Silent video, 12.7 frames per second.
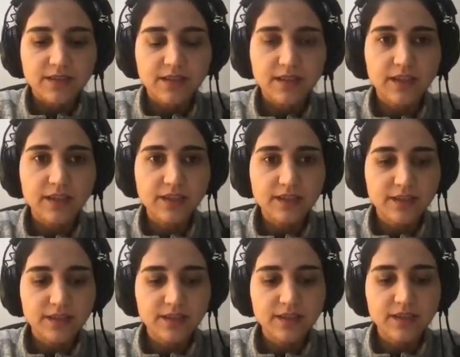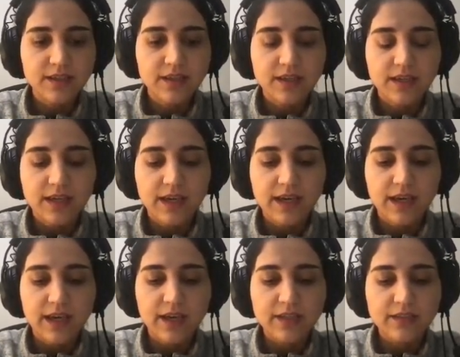git
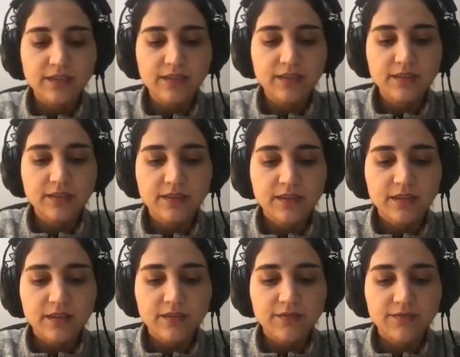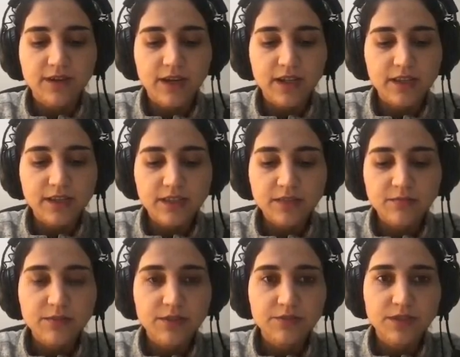add the file name
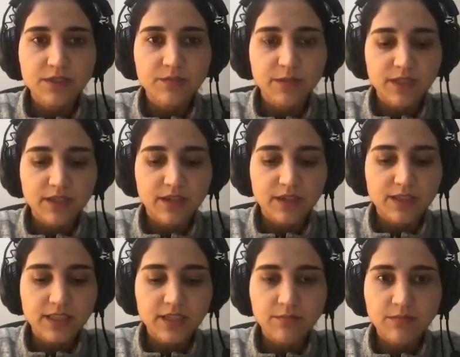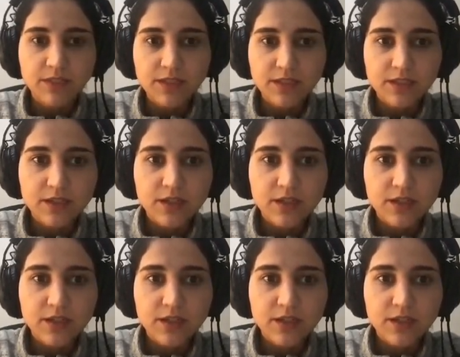readme.md,